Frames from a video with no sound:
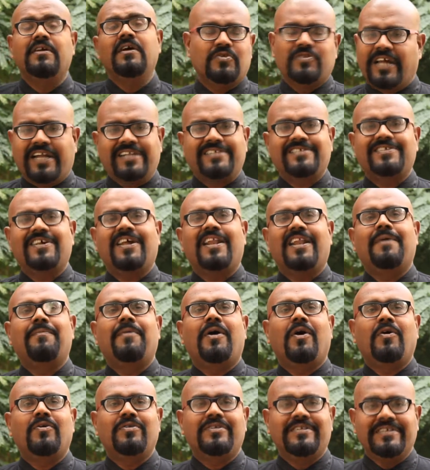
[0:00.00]
So that's all
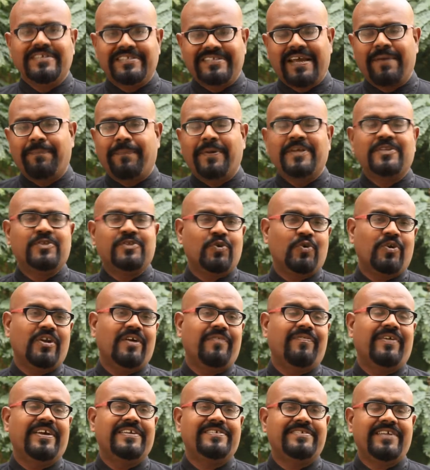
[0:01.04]
about this episode
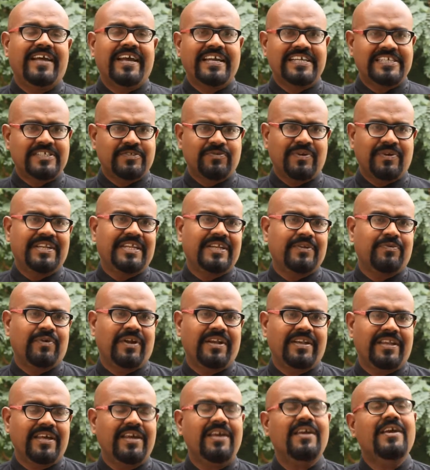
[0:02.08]
of SIS
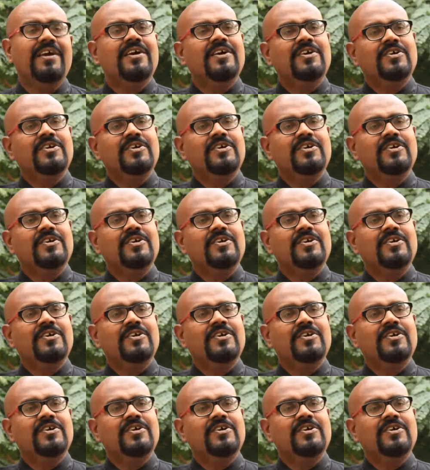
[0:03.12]
2020.